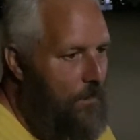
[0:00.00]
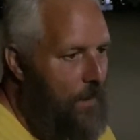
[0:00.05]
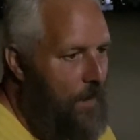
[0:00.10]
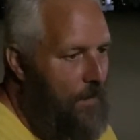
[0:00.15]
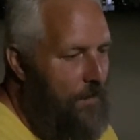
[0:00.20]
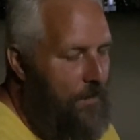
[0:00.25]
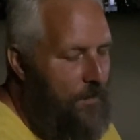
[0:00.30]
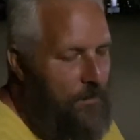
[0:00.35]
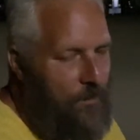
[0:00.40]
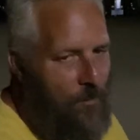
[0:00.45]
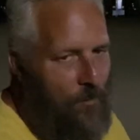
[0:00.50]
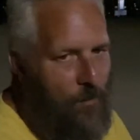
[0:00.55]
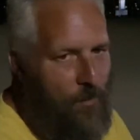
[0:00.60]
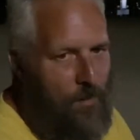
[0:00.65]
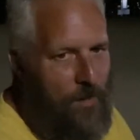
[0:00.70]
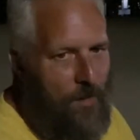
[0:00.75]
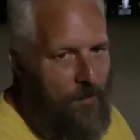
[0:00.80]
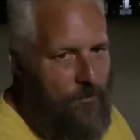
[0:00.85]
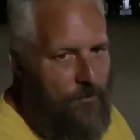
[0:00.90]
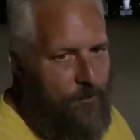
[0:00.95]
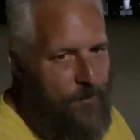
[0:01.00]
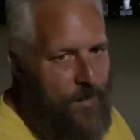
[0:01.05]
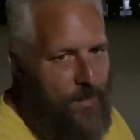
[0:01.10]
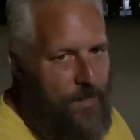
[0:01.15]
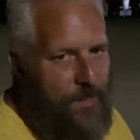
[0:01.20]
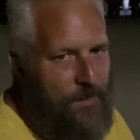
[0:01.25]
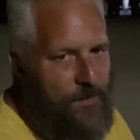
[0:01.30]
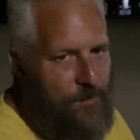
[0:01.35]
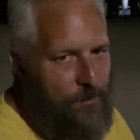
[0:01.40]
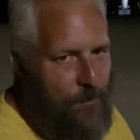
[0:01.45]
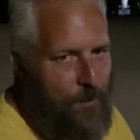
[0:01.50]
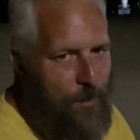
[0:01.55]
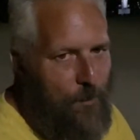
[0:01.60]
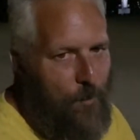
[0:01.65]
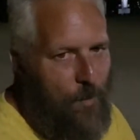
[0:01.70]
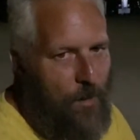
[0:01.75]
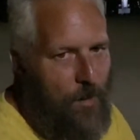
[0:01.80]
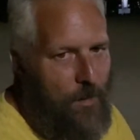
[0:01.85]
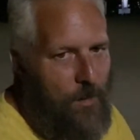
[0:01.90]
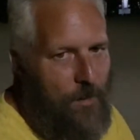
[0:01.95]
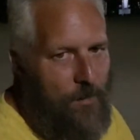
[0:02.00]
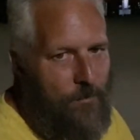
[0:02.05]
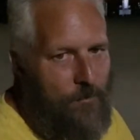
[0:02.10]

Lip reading: I think the whole government needs a rework.